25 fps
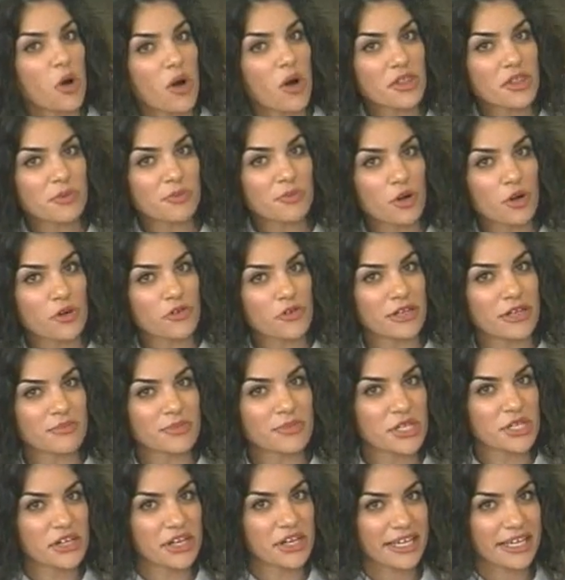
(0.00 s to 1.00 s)
all the
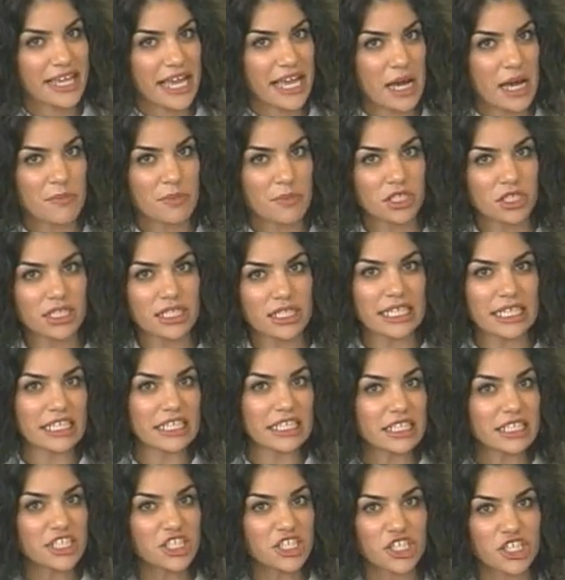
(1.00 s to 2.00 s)
programs here at Capital,
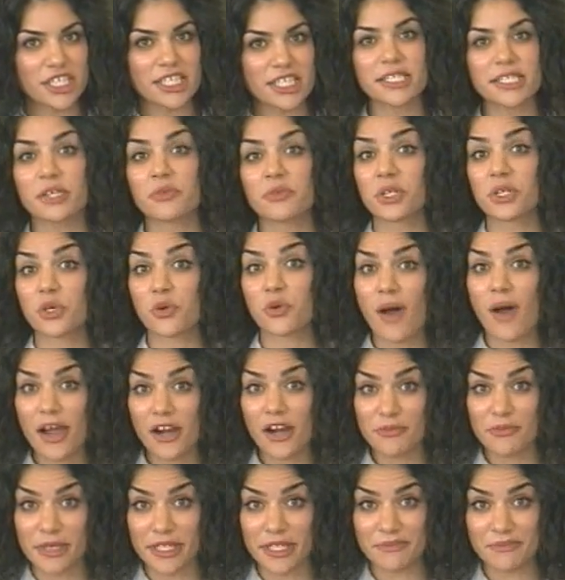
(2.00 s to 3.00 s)
English is a
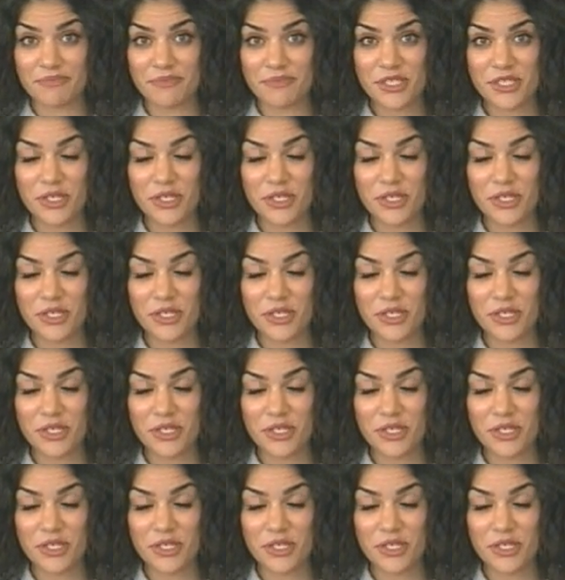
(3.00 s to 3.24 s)
requirement.